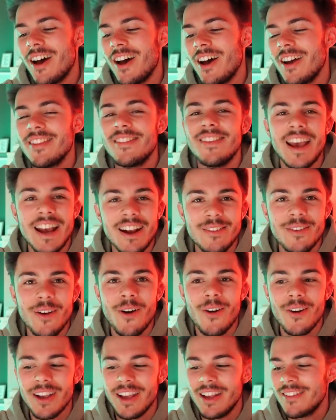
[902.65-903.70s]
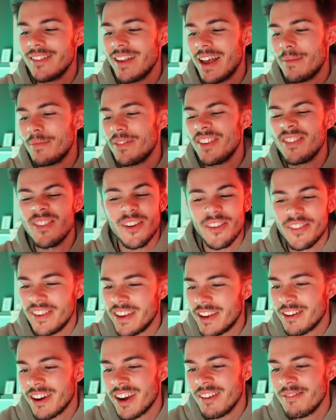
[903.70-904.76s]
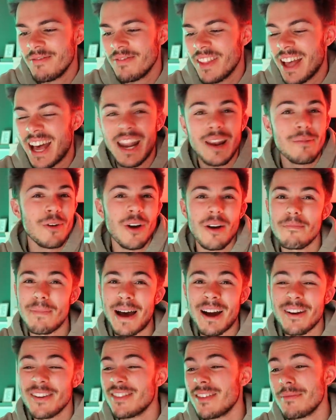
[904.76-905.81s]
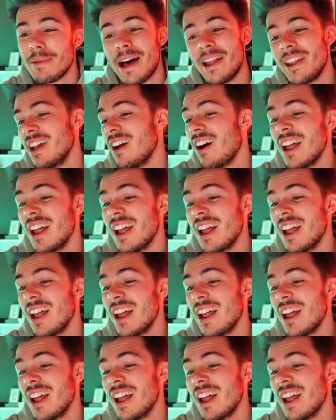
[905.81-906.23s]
Uh, TikTok, except it's not a secret and I'm not embarrassed about it.